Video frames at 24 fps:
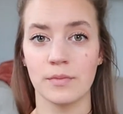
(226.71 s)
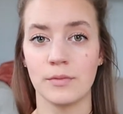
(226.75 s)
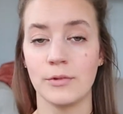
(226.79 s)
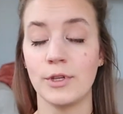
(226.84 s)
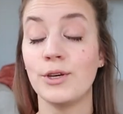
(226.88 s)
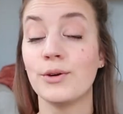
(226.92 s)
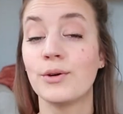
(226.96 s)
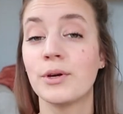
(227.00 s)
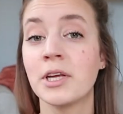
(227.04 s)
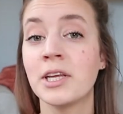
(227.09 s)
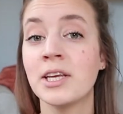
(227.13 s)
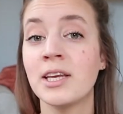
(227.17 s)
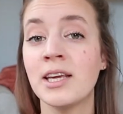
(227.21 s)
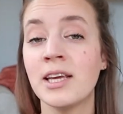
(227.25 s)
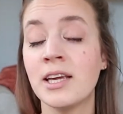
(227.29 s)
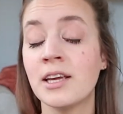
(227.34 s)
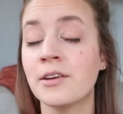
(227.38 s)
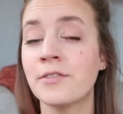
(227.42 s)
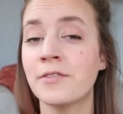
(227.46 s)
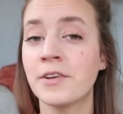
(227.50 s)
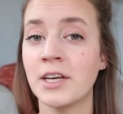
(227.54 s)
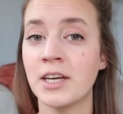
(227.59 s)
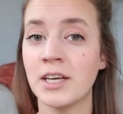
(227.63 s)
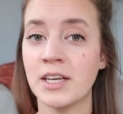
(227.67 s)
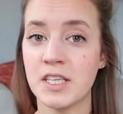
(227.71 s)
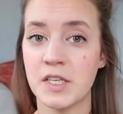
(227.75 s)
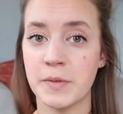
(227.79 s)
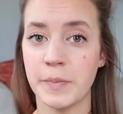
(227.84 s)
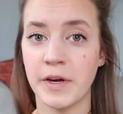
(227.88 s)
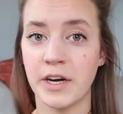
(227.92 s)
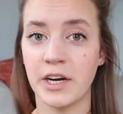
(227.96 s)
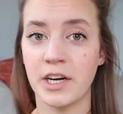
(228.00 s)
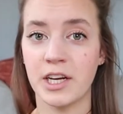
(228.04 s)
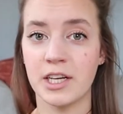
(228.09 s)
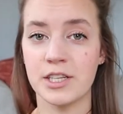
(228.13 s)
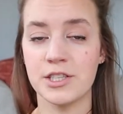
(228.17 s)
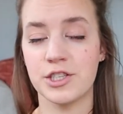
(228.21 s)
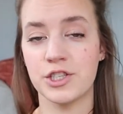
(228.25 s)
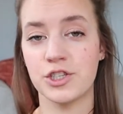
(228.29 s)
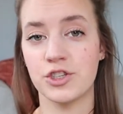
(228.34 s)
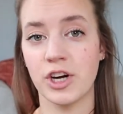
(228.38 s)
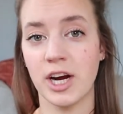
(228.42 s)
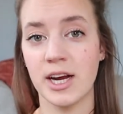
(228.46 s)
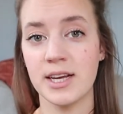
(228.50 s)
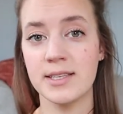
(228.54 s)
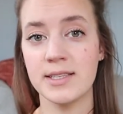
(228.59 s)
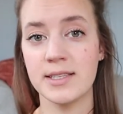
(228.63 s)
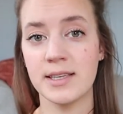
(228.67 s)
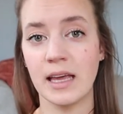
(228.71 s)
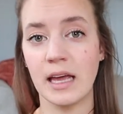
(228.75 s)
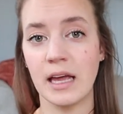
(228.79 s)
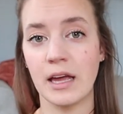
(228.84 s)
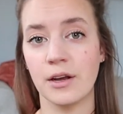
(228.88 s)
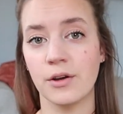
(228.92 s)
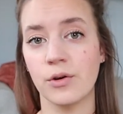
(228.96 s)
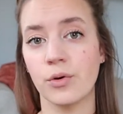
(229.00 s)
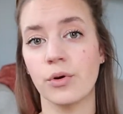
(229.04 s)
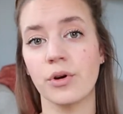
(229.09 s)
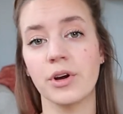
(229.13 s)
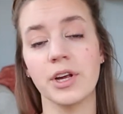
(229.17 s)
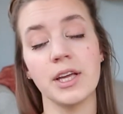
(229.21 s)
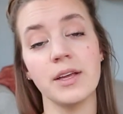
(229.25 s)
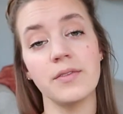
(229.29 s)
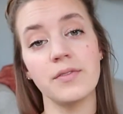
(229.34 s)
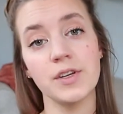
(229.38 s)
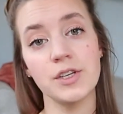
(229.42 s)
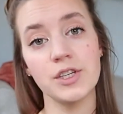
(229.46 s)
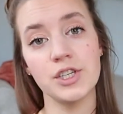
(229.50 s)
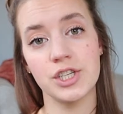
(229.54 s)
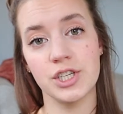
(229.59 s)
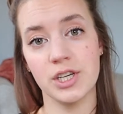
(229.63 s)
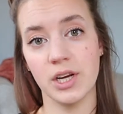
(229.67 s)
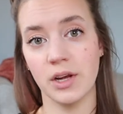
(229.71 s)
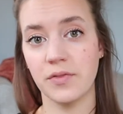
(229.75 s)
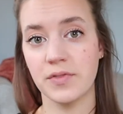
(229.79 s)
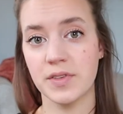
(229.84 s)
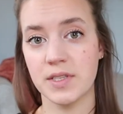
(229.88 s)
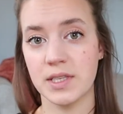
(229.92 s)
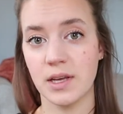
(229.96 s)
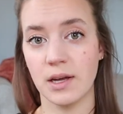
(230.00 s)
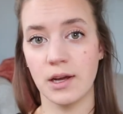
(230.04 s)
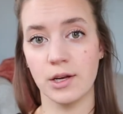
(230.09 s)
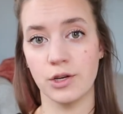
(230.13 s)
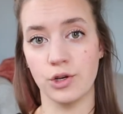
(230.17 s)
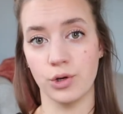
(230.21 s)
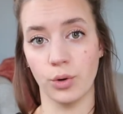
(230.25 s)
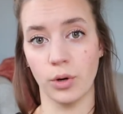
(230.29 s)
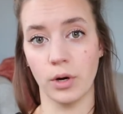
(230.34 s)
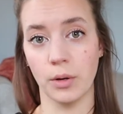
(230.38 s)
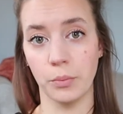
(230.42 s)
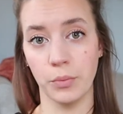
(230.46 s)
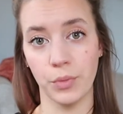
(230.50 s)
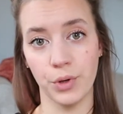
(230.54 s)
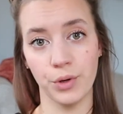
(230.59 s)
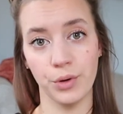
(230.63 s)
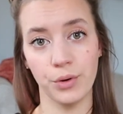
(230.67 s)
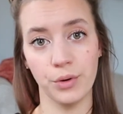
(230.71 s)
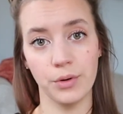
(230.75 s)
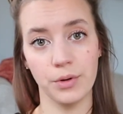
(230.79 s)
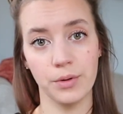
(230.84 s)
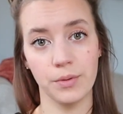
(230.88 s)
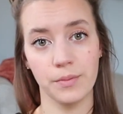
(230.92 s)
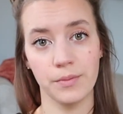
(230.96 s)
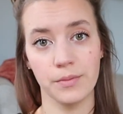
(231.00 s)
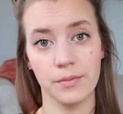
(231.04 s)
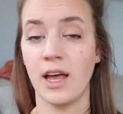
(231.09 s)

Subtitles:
You can even experience dry skin or even shifts in your mood.